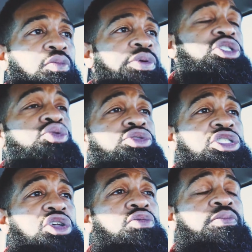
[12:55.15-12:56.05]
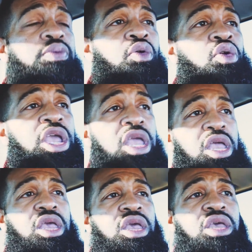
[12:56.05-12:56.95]
But to a certain point,
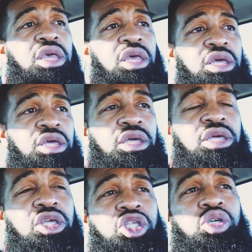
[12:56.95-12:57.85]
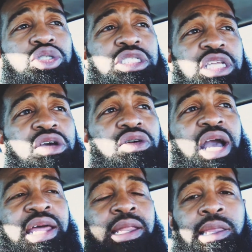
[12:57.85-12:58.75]
you still
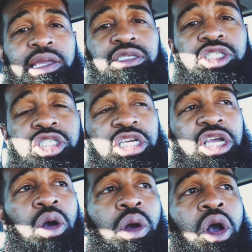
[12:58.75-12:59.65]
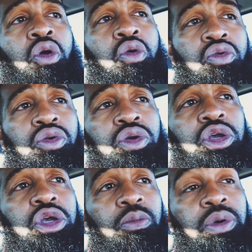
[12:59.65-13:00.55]
kind of let the shit go on.
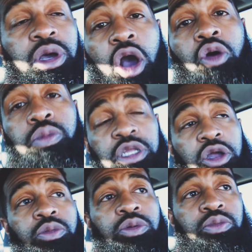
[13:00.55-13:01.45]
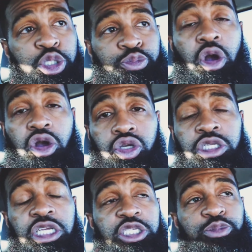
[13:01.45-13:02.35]
But oh, but no, but, but Sparkle's
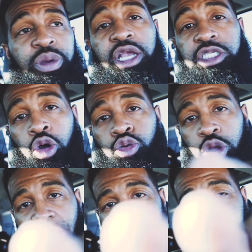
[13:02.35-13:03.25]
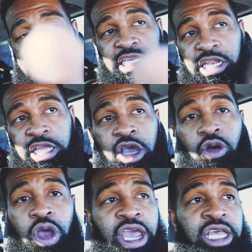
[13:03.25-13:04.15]
niece's parents, oh no, I got to get in
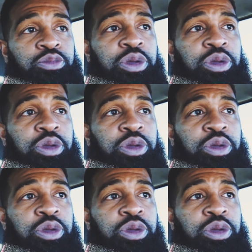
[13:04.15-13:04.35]
your ass